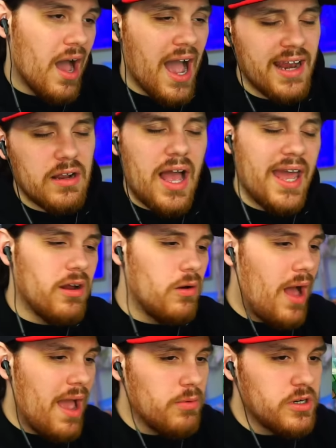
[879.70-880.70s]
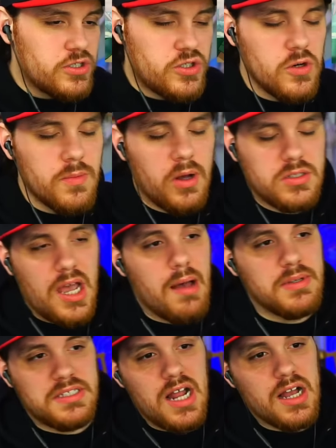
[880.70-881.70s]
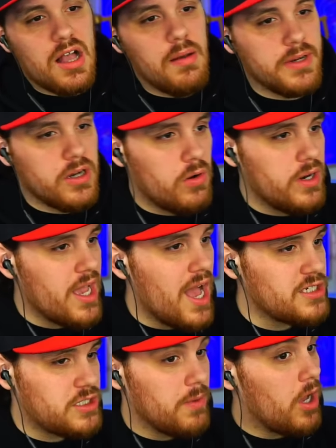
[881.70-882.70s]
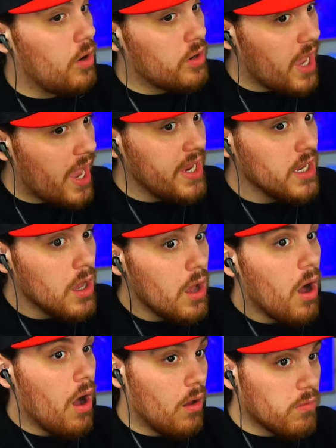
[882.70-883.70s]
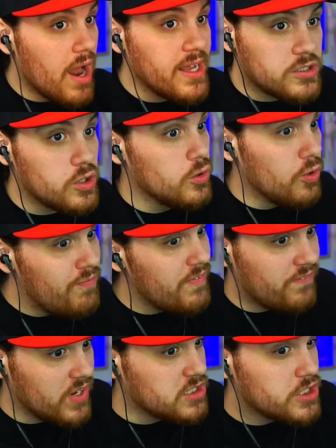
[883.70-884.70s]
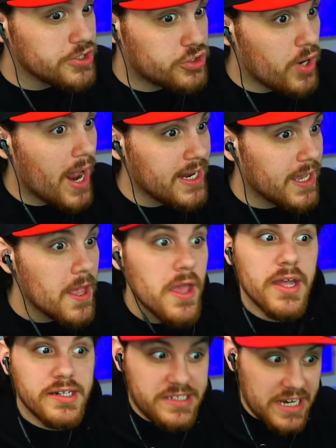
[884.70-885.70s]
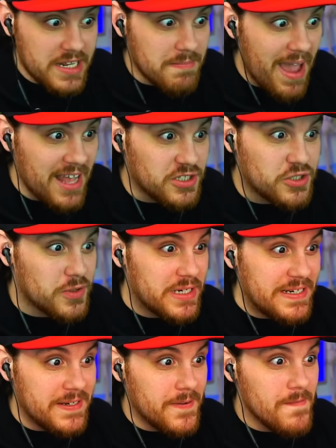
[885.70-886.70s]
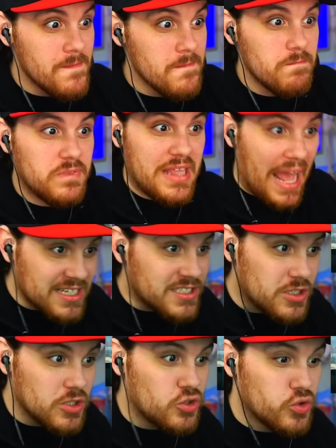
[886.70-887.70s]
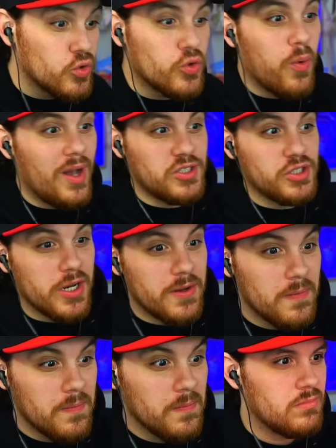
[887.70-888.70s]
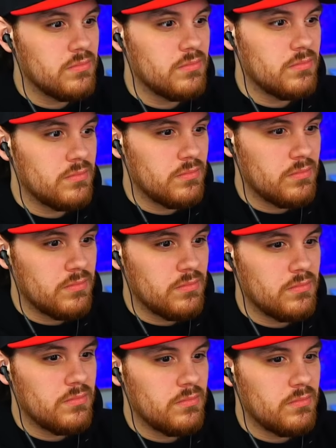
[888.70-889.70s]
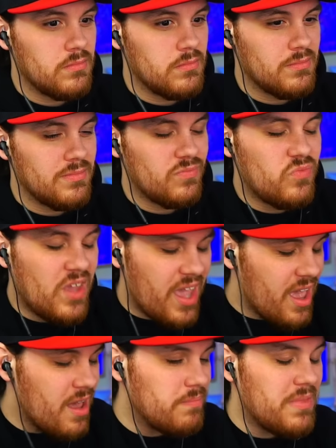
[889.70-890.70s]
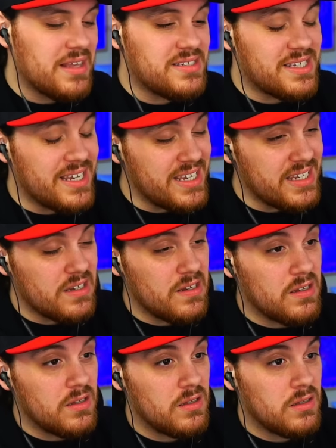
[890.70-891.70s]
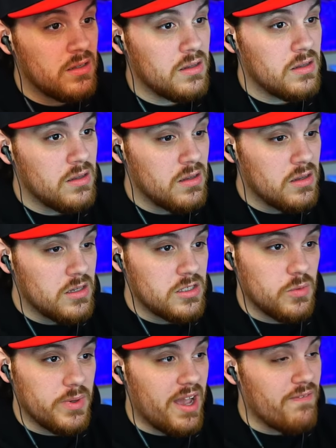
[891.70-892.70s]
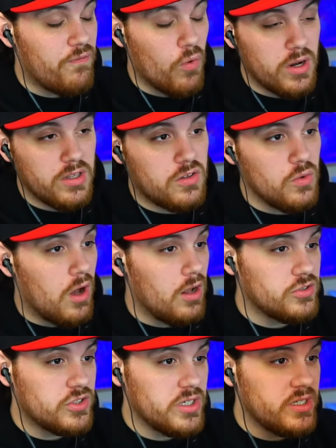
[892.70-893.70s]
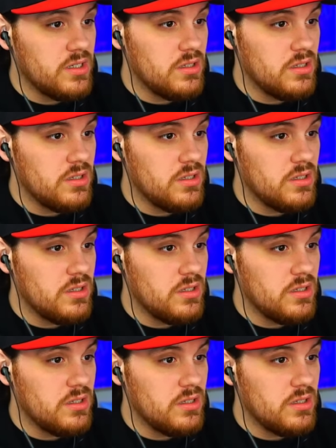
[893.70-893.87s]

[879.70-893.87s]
I would assume Otama's not coming to Onigashima. Okay, all right, so Luffy finished his training. Did he master it? That's the true question. Damn, that's it. So we got 4,200.